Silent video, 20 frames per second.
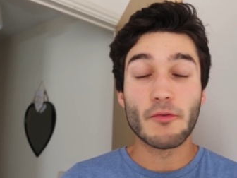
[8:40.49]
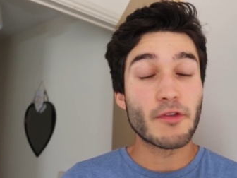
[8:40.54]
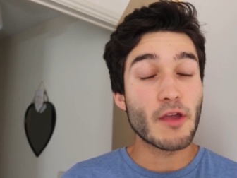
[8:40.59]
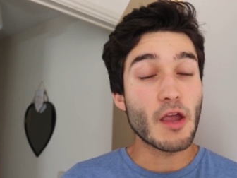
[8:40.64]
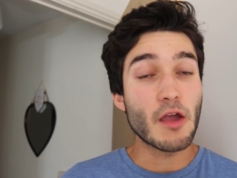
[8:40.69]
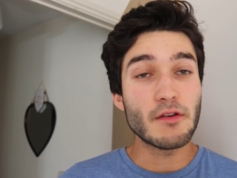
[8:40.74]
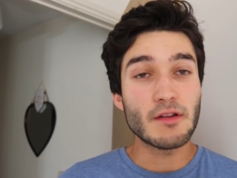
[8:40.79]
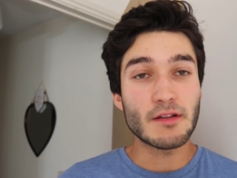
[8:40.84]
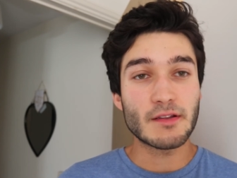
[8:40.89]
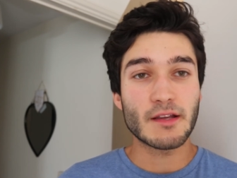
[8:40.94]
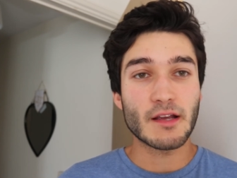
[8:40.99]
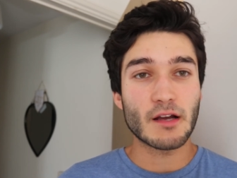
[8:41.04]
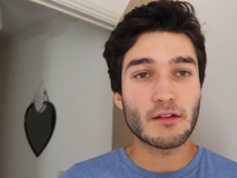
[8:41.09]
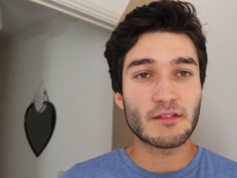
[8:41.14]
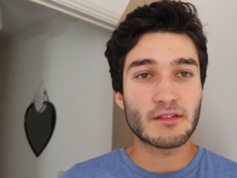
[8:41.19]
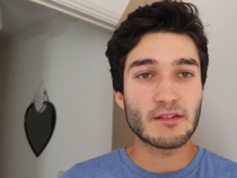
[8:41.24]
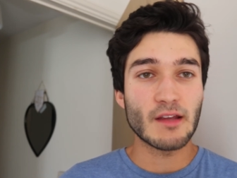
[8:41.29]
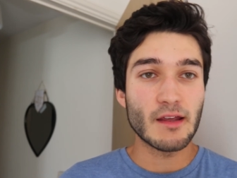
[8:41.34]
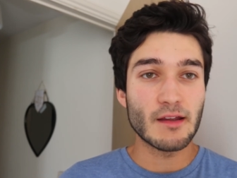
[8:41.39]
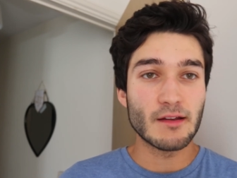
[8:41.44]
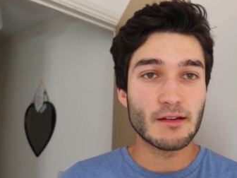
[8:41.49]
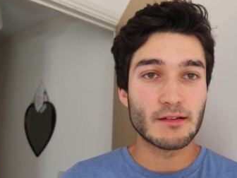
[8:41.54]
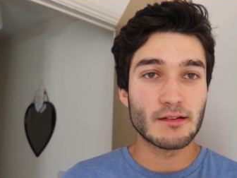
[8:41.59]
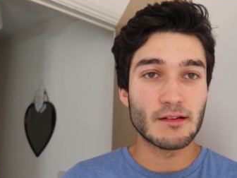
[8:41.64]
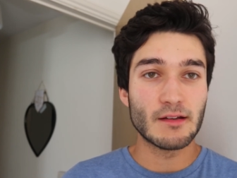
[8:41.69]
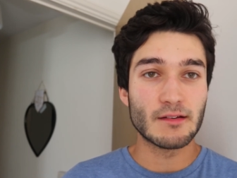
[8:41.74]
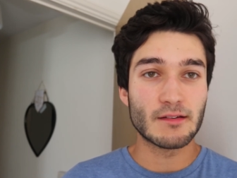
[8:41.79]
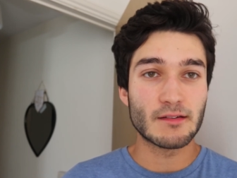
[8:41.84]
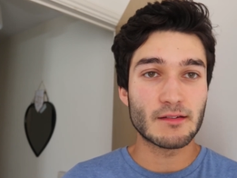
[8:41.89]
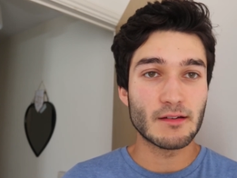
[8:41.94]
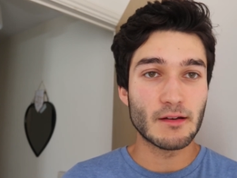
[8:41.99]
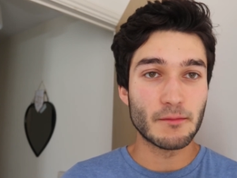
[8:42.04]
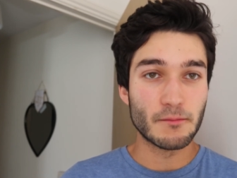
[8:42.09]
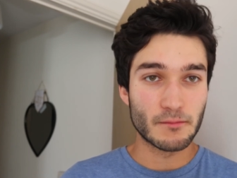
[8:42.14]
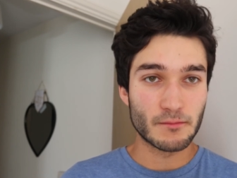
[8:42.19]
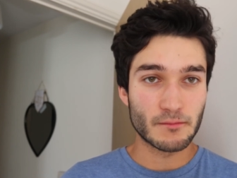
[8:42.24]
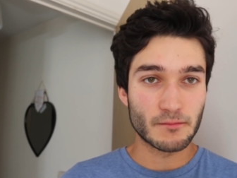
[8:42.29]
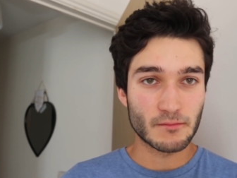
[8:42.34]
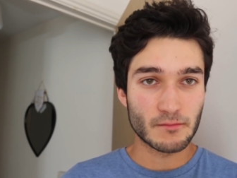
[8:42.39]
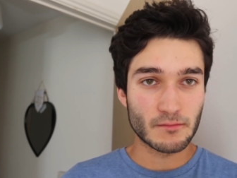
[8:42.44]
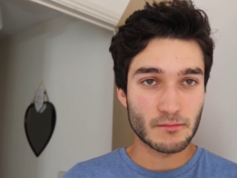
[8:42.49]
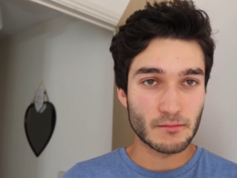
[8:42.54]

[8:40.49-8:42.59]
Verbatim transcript: The only thing I'd say is, um,